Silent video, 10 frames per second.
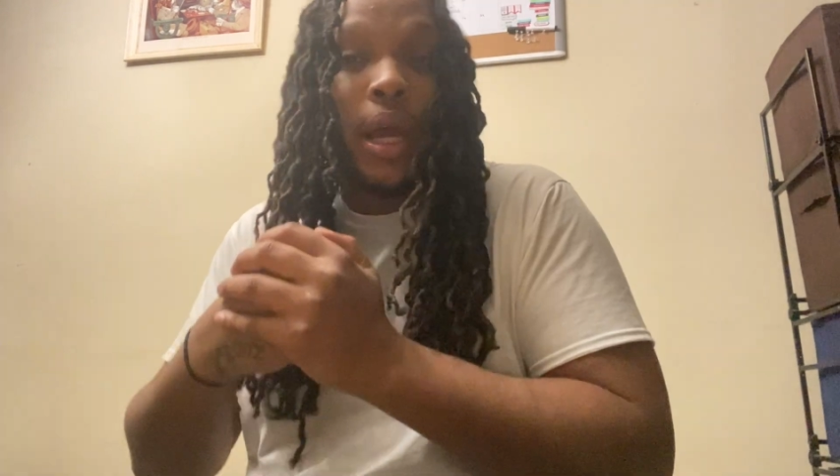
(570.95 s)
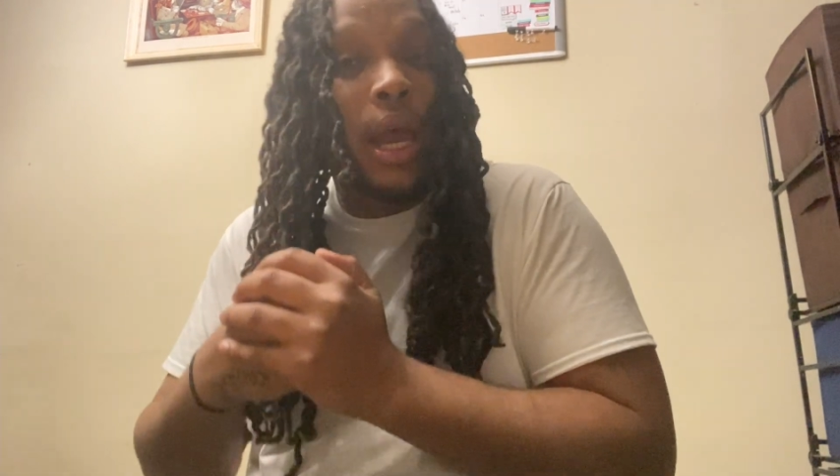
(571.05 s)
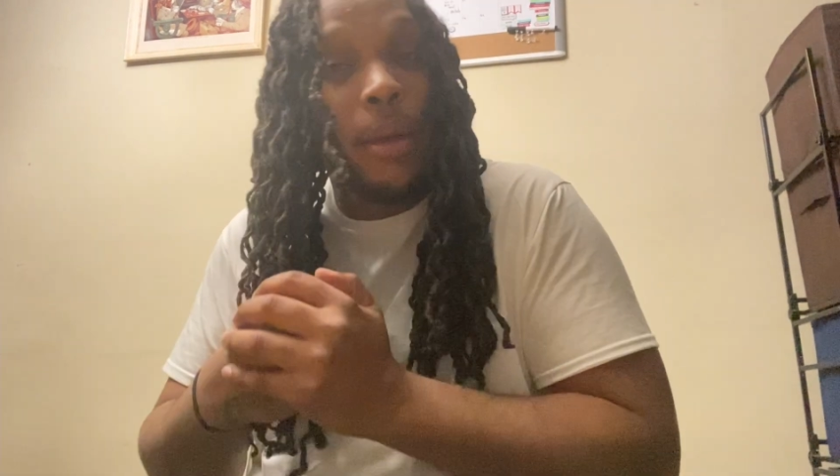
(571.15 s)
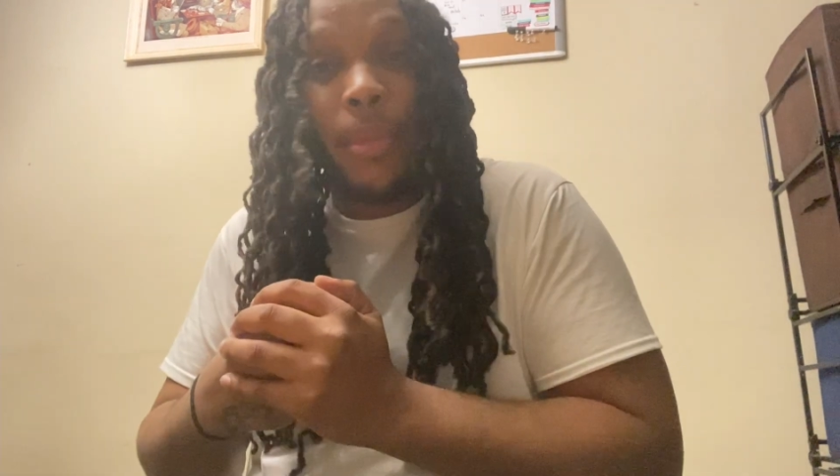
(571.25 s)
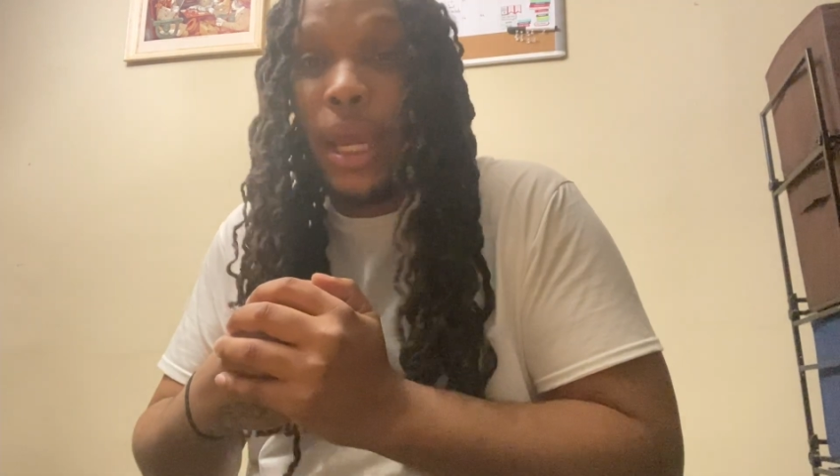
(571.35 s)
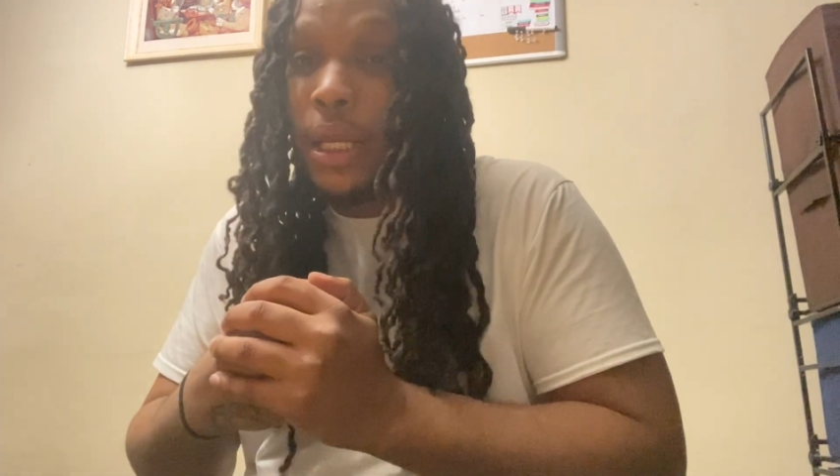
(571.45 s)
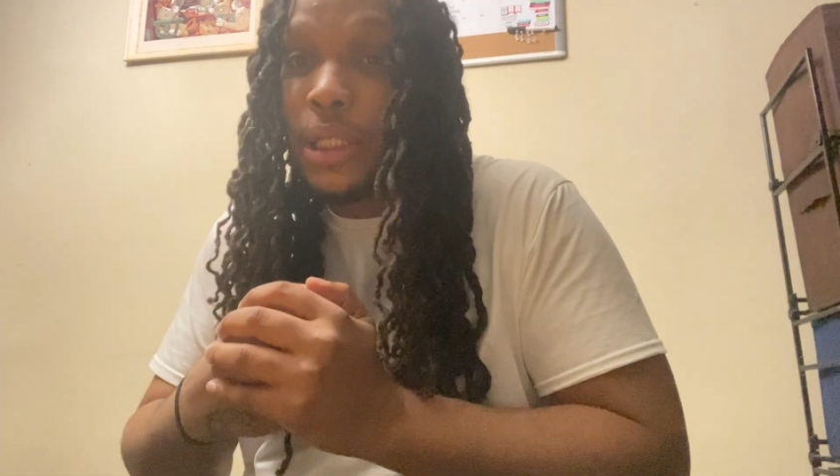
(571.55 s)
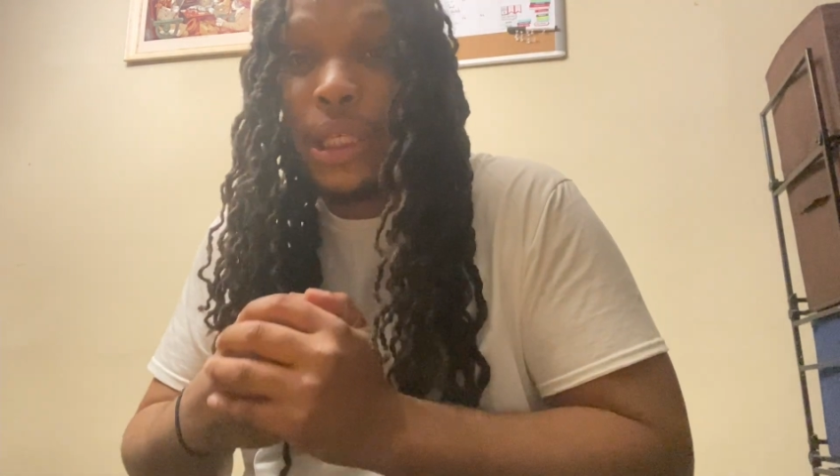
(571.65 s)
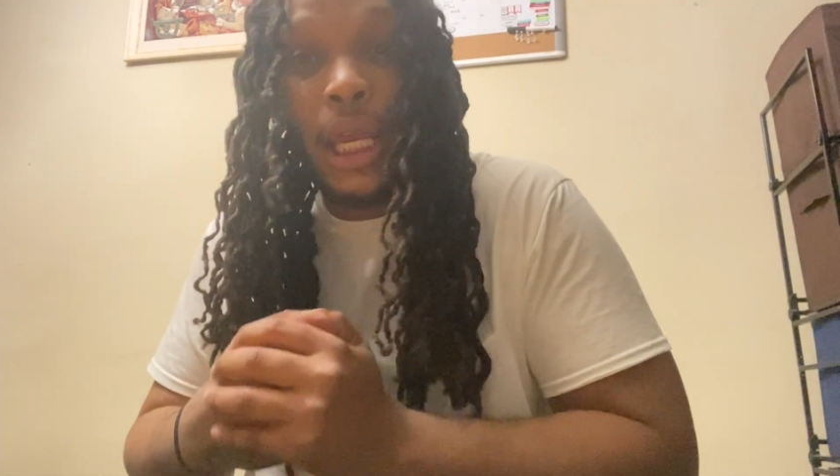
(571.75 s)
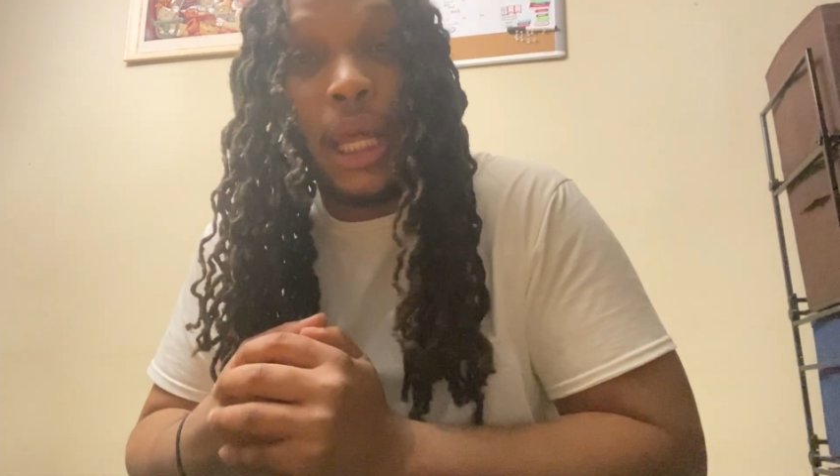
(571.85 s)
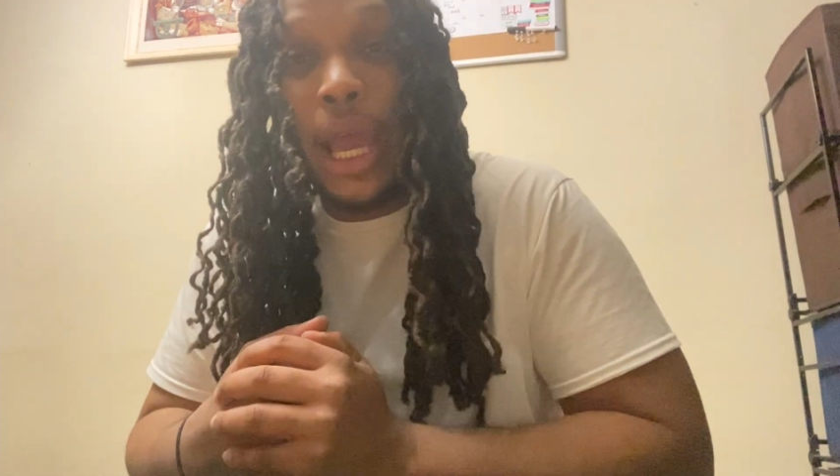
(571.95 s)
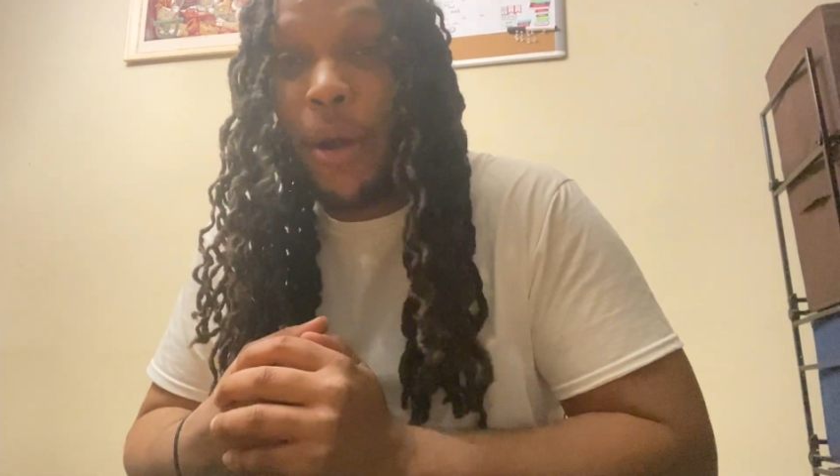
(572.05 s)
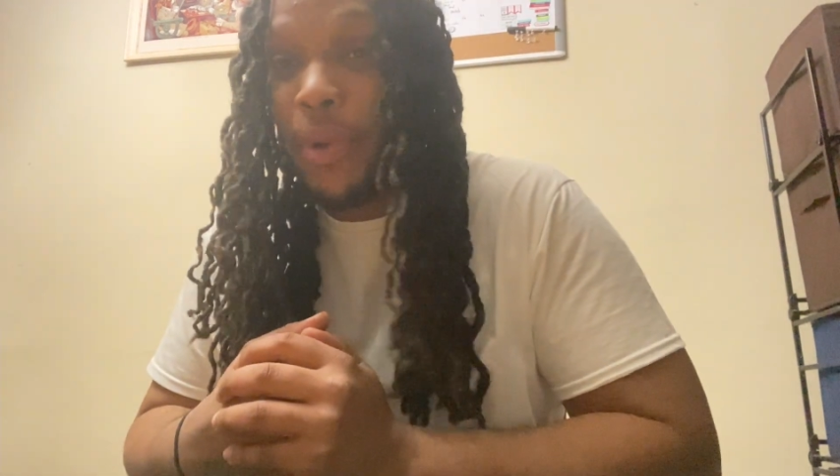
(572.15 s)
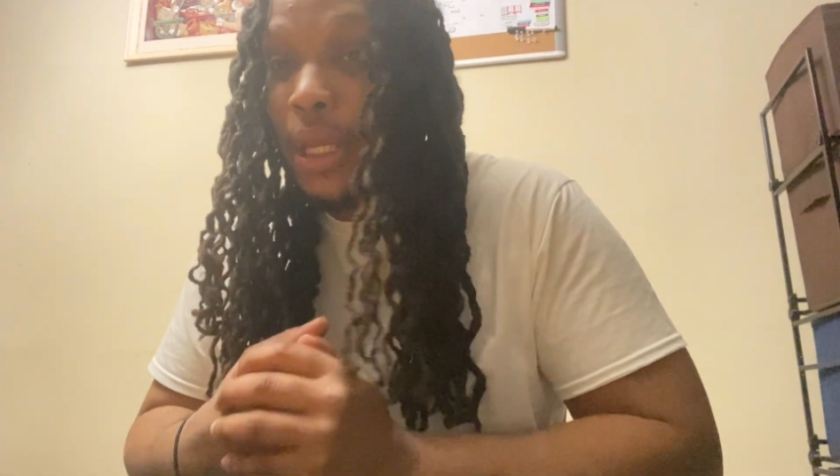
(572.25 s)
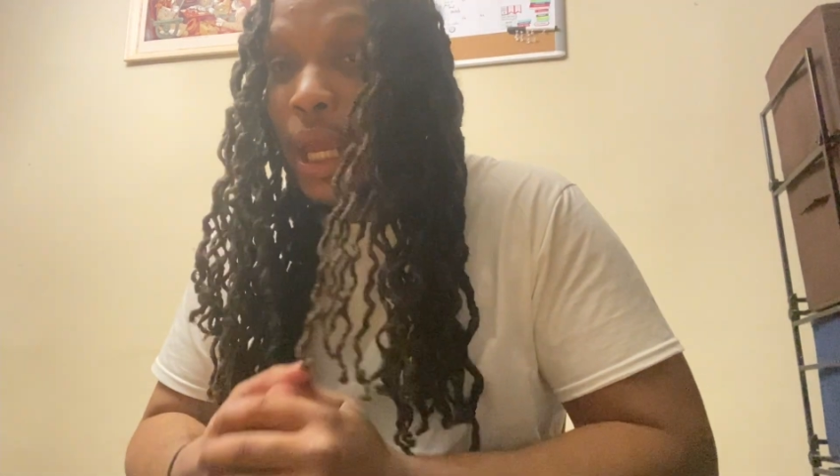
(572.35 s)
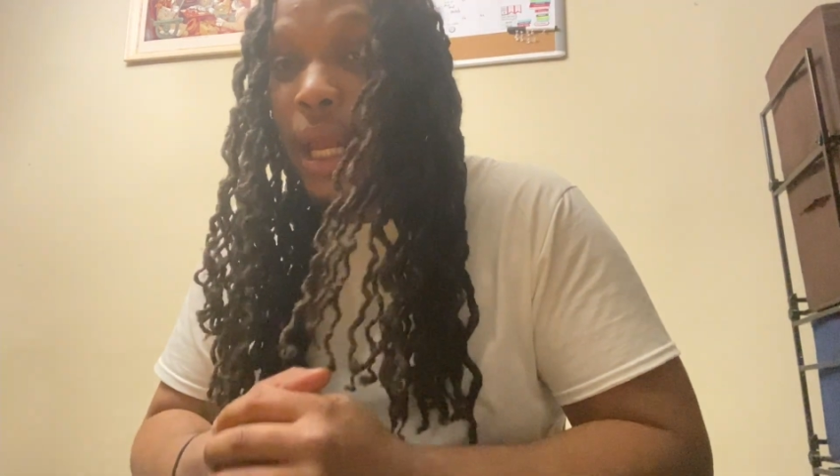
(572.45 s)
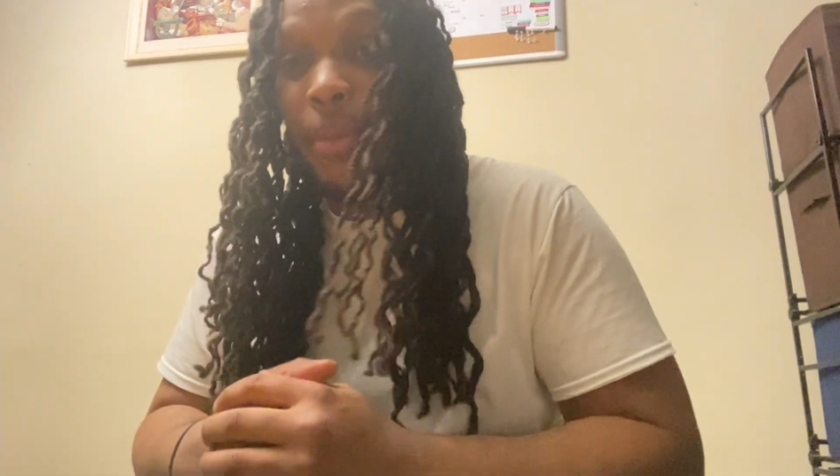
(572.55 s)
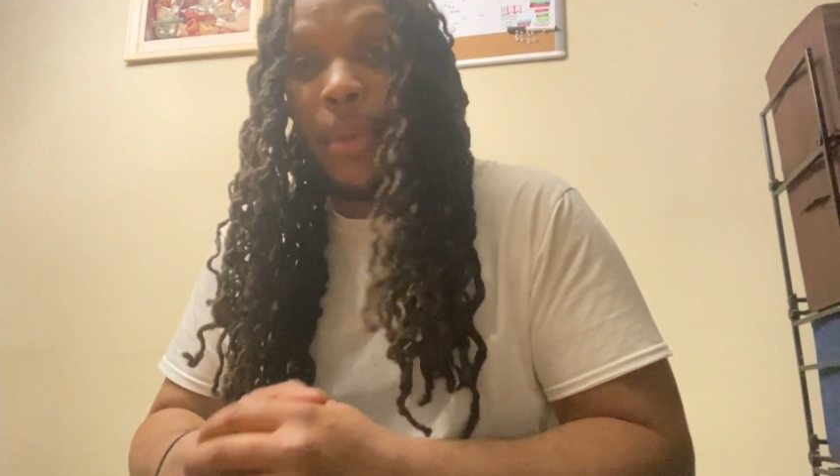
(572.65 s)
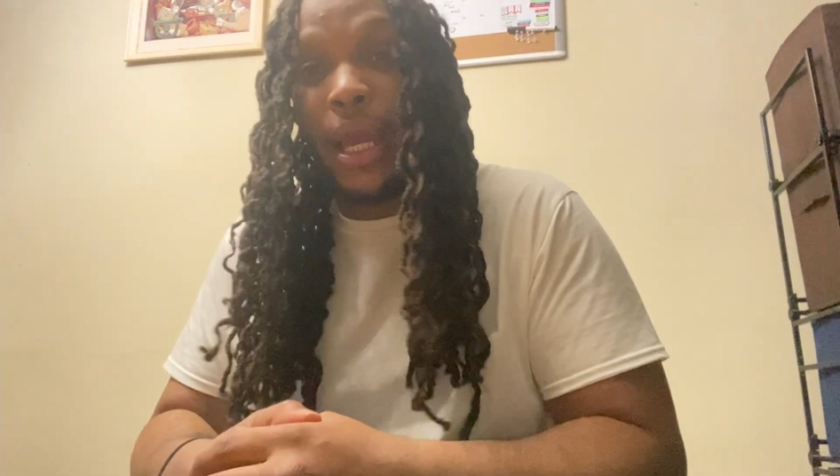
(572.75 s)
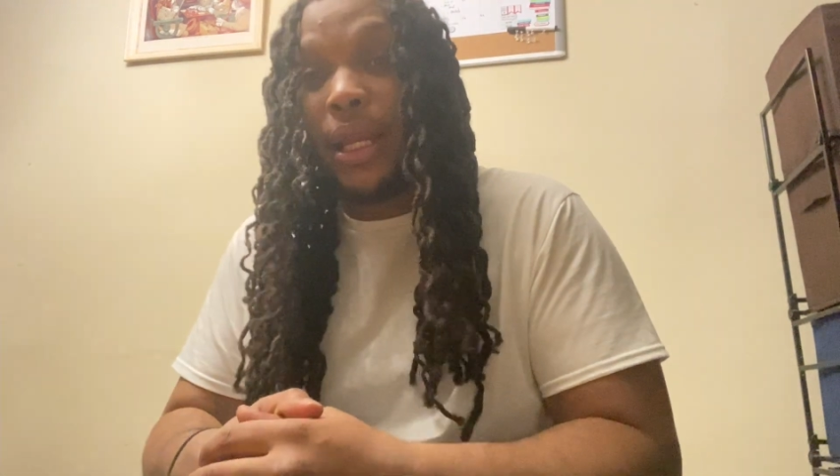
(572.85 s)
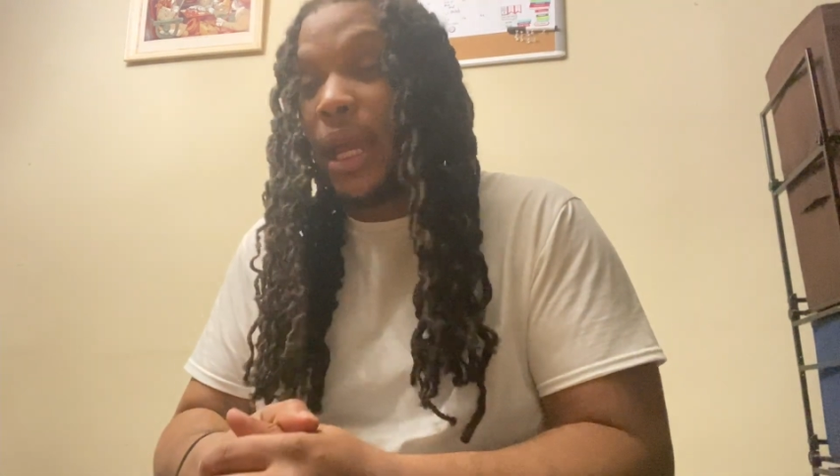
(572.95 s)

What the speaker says: hey, man, let's get it how we get it, man.